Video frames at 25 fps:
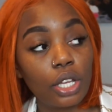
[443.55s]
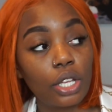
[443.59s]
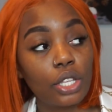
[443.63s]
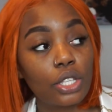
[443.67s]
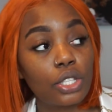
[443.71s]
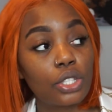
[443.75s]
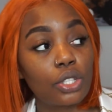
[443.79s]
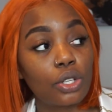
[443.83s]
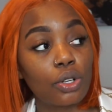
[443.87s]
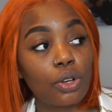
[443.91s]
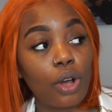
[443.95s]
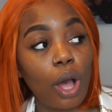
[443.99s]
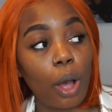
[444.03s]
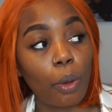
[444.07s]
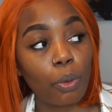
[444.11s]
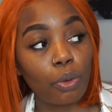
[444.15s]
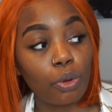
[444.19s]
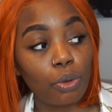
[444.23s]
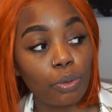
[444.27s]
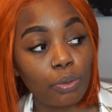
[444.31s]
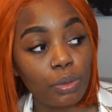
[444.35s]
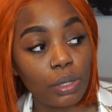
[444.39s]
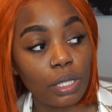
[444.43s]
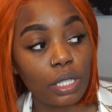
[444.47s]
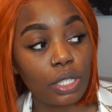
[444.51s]
So I
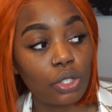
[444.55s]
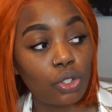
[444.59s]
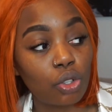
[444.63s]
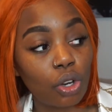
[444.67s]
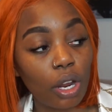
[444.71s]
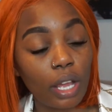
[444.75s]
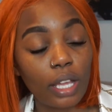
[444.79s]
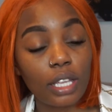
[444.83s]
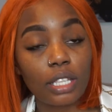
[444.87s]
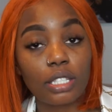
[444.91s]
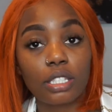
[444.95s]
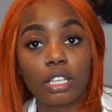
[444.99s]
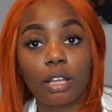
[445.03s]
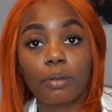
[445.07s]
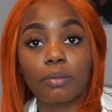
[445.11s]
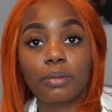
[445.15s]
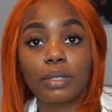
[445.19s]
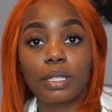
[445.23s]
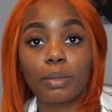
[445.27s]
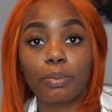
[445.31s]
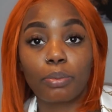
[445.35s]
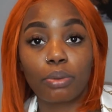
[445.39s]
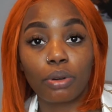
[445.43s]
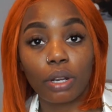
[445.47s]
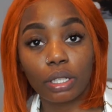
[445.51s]
will be trying
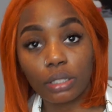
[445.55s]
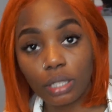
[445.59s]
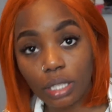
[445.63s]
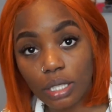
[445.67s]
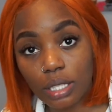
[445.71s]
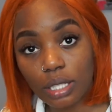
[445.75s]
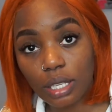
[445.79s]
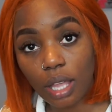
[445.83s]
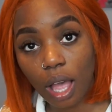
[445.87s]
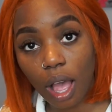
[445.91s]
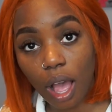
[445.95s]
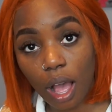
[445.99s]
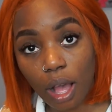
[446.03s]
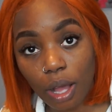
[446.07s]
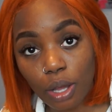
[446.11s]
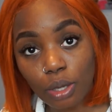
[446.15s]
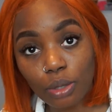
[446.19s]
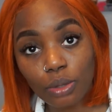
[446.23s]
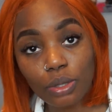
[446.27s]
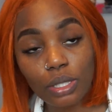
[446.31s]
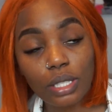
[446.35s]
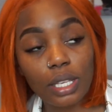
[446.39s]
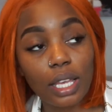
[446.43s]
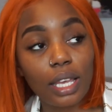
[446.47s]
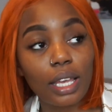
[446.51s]
some products
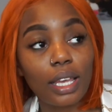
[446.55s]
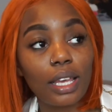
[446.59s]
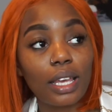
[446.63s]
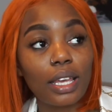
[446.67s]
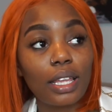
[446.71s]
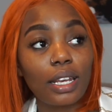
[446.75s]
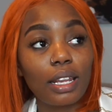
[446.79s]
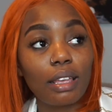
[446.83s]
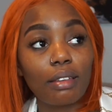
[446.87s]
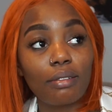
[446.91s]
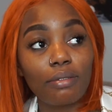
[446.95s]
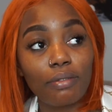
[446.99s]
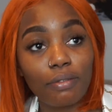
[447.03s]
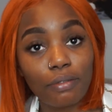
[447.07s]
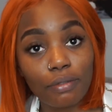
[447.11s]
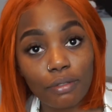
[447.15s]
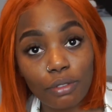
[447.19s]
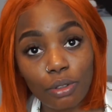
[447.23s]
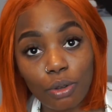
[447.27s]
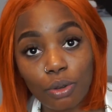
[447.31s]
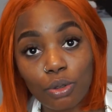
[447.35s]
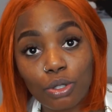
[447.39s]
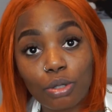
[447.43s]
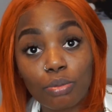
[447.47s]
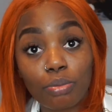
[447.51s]
out, and if
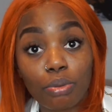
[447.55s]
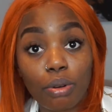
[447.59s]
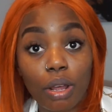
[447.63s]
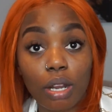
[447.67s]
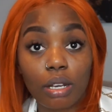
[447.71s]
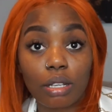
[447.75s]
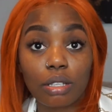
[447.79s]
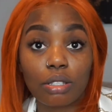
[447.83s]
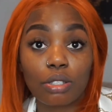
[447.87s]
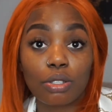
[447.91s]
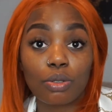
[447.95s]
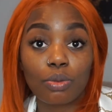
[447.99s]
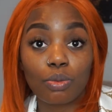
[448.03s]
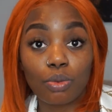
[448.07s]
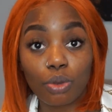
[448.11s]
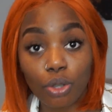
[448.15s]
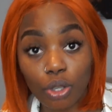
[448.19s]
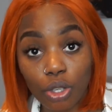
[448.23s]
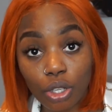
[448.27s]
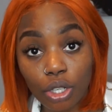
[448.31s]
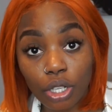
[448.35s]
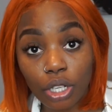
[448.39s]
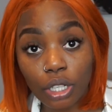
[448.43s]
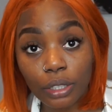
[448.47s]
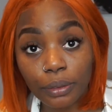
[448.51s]
those products
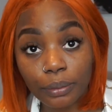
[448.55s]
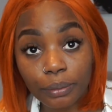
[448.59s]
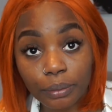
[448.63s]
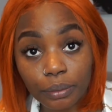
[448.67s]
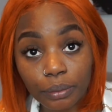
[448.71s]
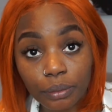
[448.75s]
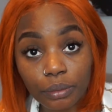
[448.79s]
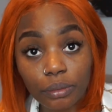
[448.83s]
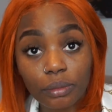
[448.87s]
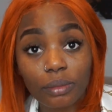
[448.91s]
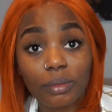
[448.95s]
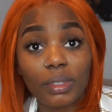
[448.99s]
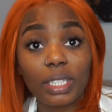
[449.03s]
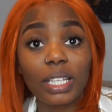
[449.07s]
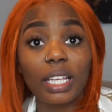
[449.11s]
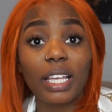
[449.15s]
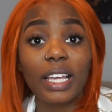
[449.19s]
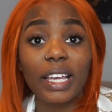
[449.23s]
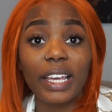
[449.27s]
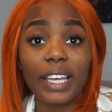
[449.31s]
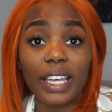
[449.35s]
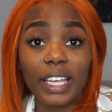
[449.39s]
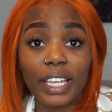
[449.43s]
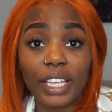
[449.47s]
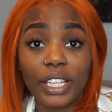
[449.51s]
work
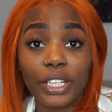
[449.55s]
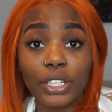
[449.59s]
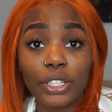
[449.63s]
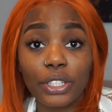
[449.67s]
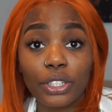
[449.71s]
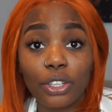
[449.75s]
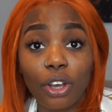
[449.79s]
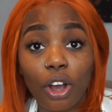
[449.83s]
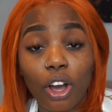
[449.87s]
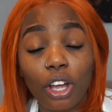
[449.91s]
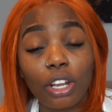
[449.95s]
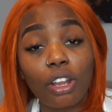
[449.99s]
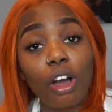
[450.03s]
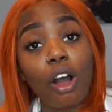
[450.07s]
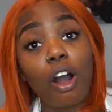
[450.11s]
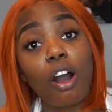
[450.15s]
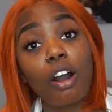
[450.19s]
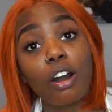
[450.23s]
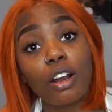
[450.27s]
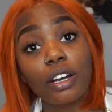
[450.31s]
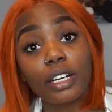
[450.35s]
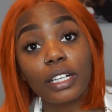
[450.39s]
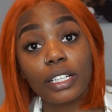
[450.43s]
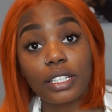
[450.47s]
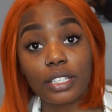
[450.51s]
and y'all
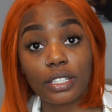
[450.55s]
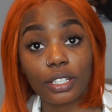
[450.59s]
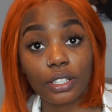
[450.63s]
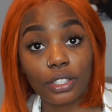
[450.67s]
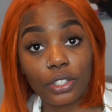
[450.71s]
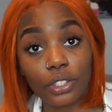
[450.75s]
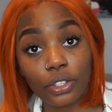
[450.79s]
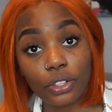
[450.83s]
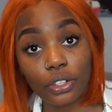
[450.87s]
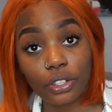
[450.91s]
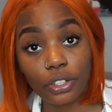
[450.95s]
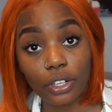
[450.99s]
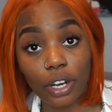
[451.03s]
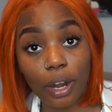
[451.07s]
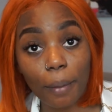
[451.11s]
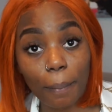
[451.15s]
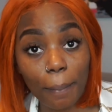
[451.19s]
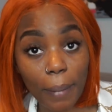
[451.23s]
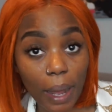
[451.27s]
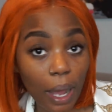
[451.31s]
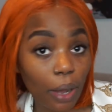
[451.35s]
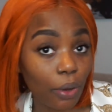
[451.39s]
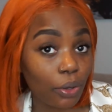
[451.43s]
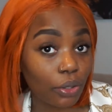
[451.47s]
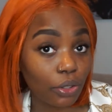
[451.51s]
are insecure
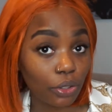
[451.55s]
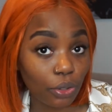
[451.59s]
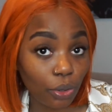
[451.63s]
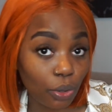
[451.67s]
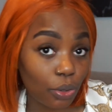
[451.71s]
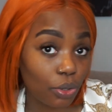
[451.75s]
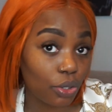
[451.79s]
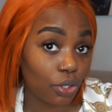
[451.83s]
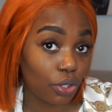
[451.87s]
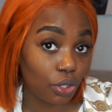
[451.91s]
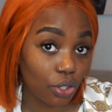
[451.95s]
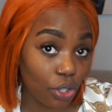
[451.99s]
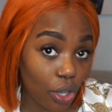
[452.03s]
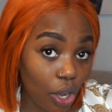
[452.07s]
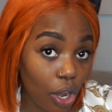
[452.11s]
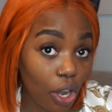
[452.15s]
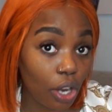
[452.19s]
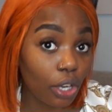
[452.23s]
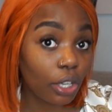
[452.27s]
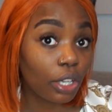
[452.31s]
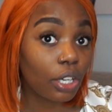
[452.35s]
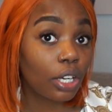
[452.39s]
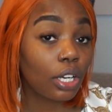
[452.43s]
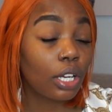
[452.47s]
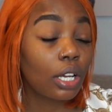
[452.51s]
about those
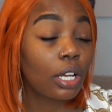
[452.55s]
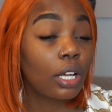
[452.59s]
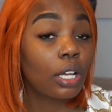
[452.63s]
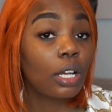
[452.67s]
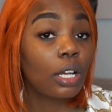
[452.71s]
dark